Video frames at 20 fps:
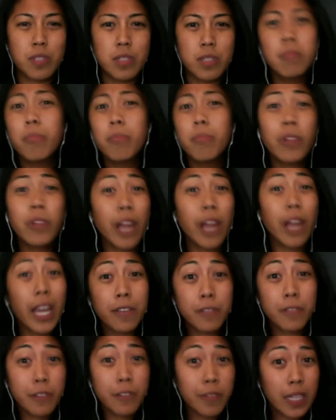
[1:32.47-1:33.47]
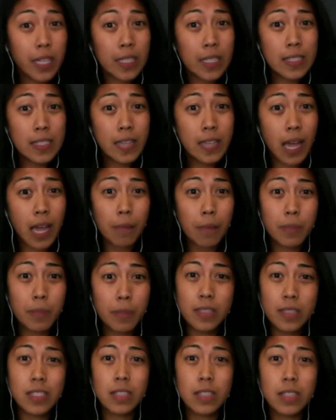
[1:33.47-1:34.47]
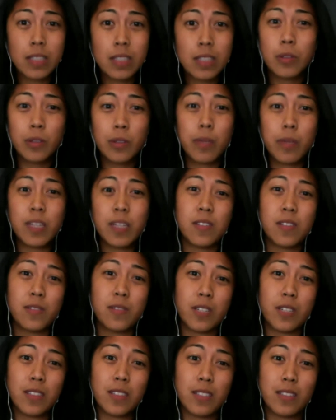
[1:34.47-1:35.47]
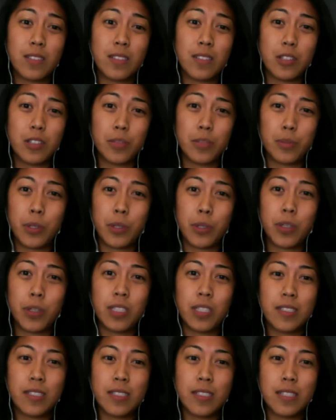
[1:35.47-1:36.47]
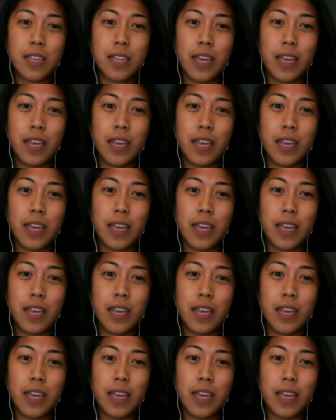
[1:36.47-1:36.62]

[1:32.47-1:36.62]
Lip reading: life events happen to the best of us as entrepreneurs,